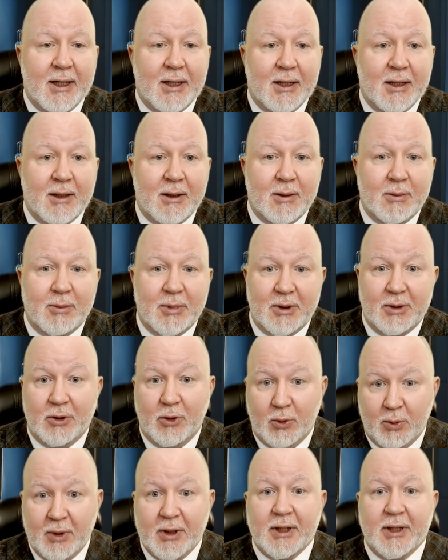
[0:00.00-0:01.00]
Uh, but
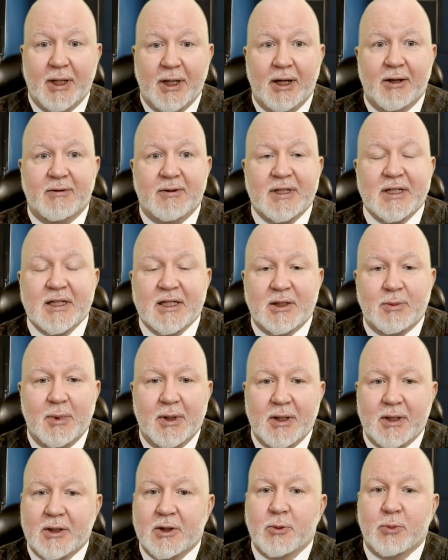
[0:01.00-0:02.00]
normally they have six
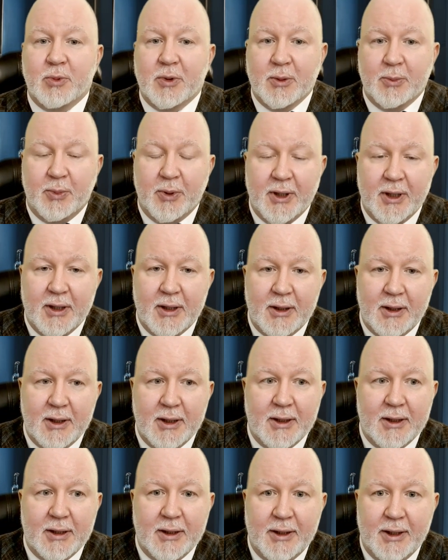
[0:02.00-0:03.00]
months to prepare
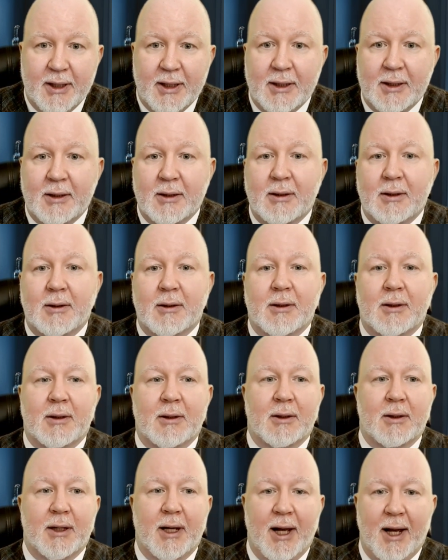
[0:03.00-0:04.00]
and then uh,